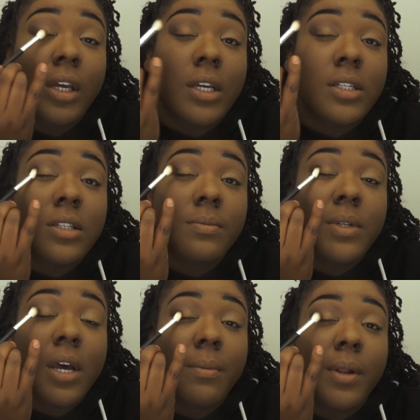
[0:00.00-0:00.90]
get some
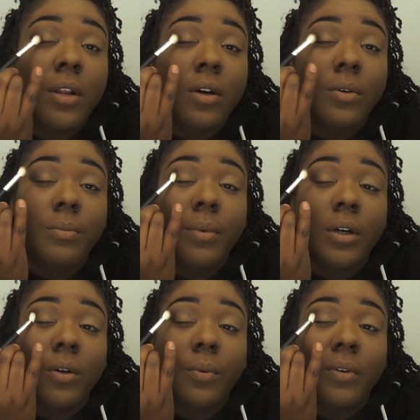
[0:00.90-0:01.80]
time alone,
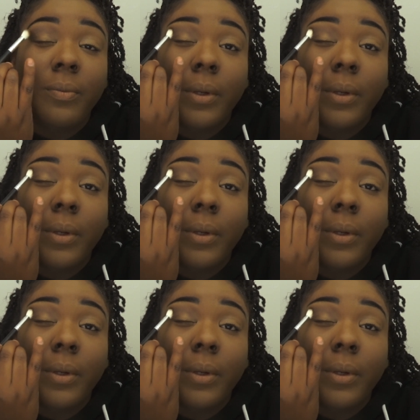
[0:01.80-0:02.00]
but we've